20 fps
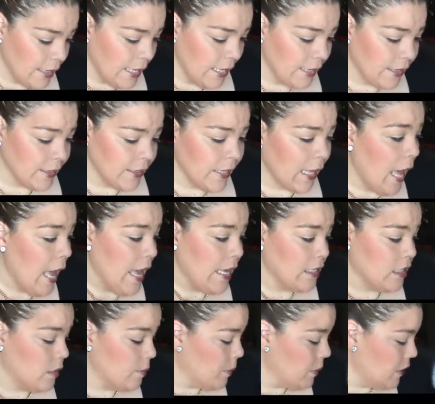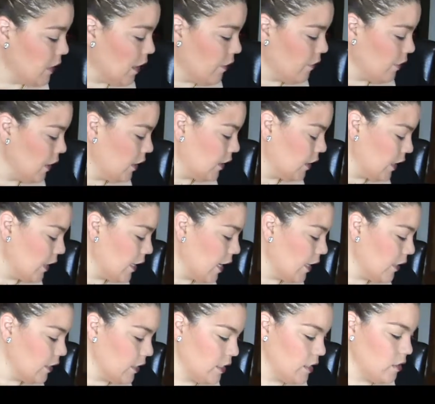then last but definitely
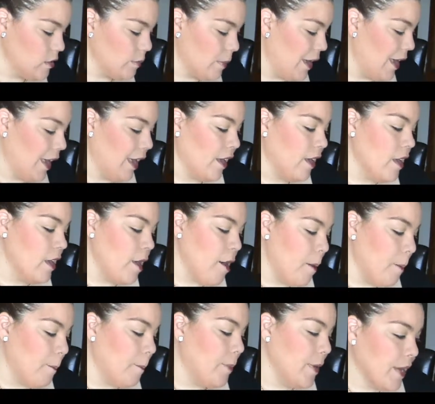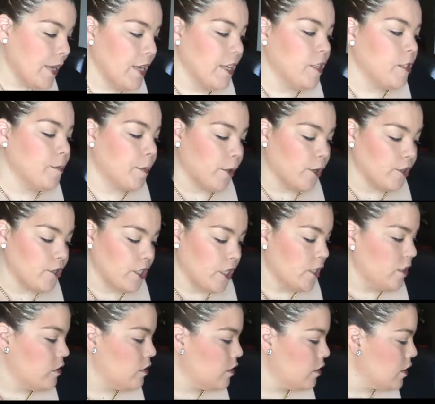not least, my biggest
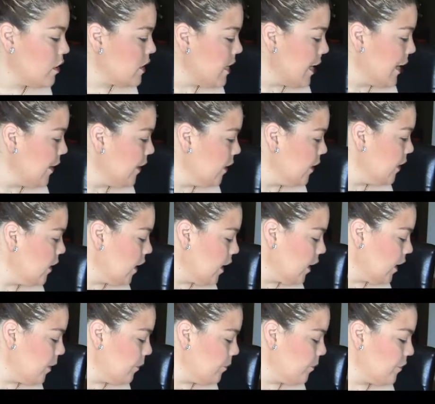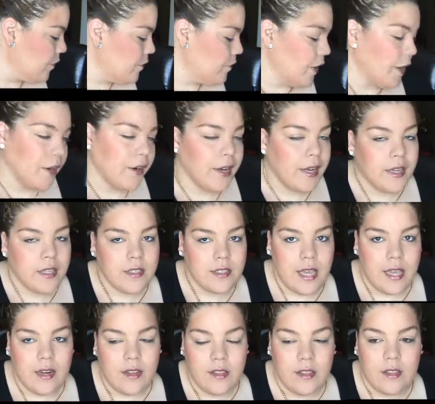purchase there. Very
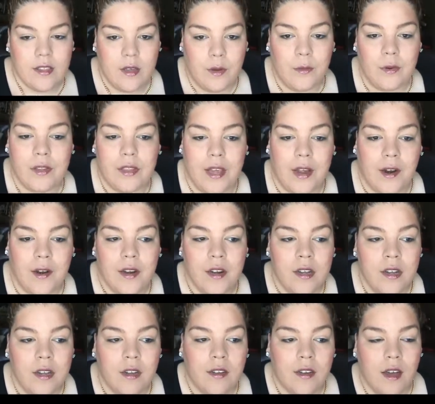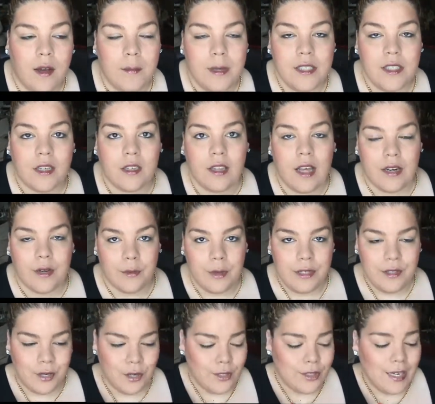excited that they were there. I did a lot of
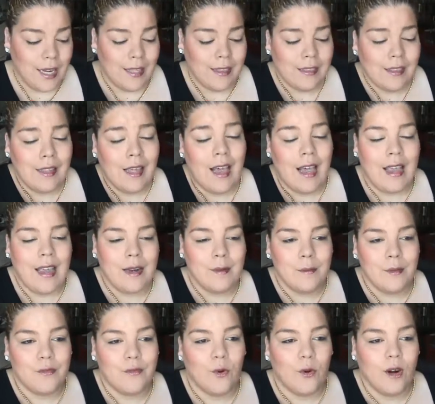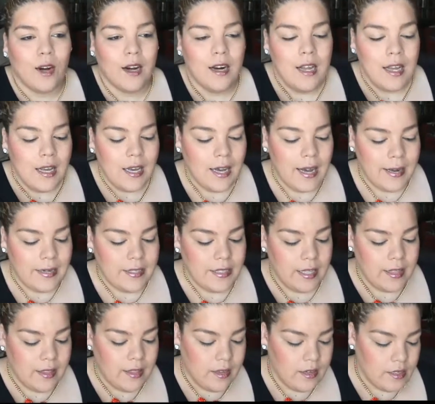research online before I
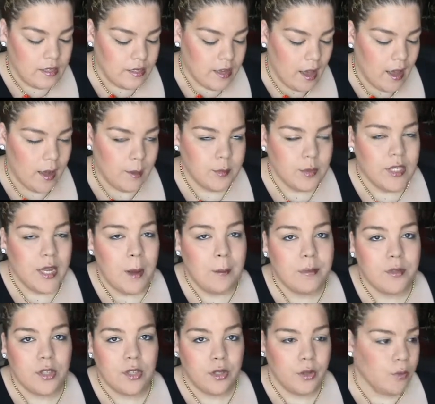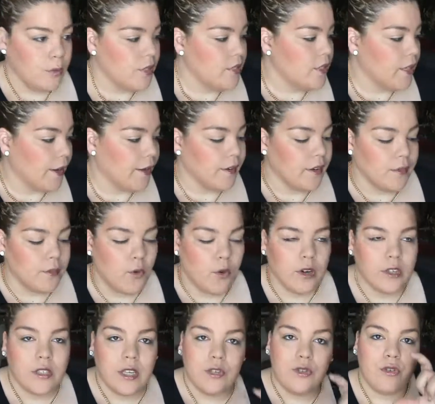did this. Temp 2 was there, and of
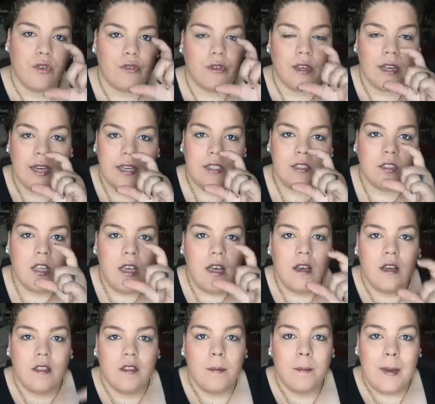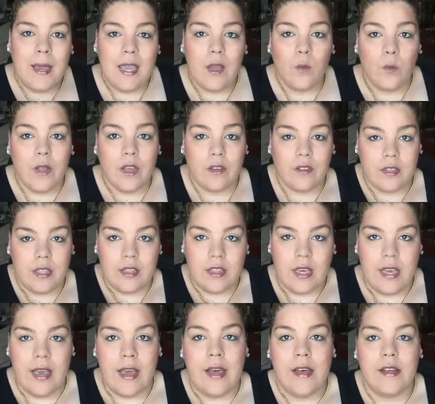course I showed you guys the paint wheel that
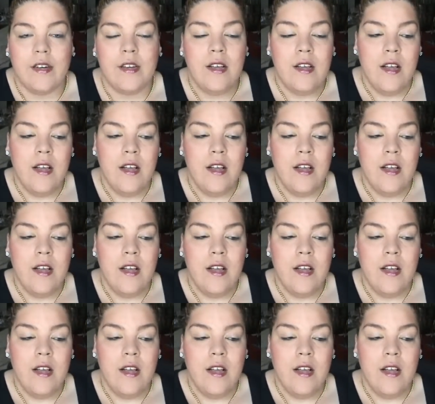they had.